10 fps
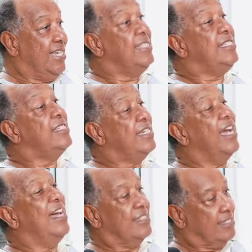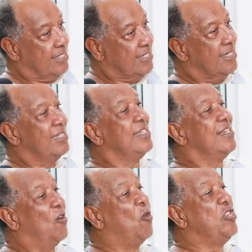It teaching us. Hmm.
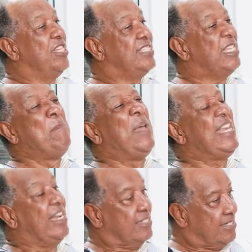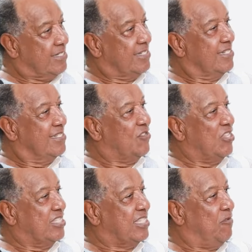All these team manners. Yeah.
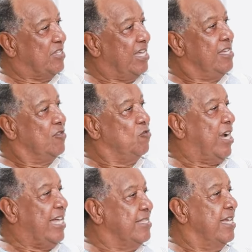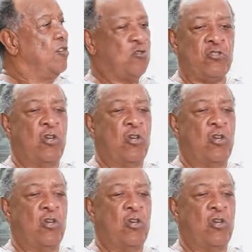You understand what You That's can't, part of the